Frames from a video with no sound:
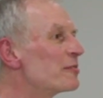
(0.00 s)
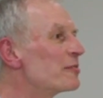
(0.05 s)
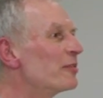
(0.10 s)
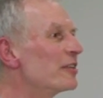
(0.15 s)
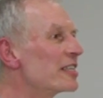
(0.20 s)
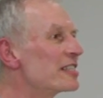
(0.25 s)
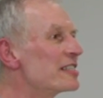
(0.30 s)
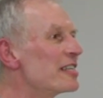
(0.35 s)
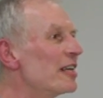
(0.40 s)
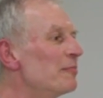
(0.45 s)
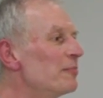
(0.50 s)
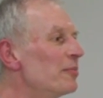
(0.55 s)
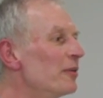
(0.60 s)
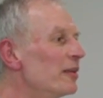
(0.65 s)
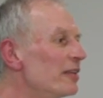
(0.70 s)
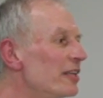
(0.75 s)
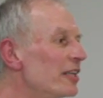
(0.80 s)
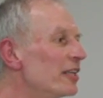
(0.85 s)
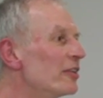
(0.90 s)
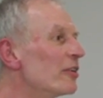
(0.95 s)
for
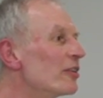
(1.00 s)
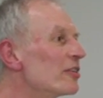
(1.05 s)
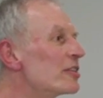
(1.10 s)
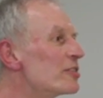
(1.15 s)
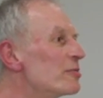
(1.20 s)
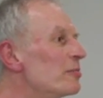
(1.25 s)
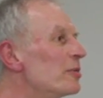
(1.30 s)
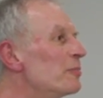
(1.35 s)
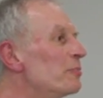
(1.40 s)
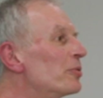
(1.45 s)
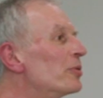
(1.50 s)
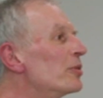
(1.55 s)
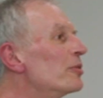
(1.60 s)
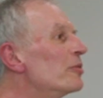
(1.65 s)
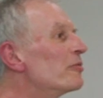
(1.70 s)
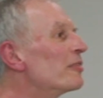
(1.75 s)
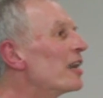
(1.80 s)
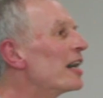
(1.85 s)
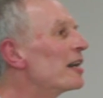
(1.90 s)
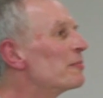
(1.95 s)
example, in order to
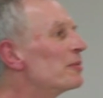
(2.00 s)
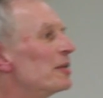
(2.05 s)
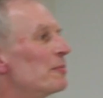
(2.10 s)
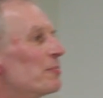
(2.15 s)
improve IB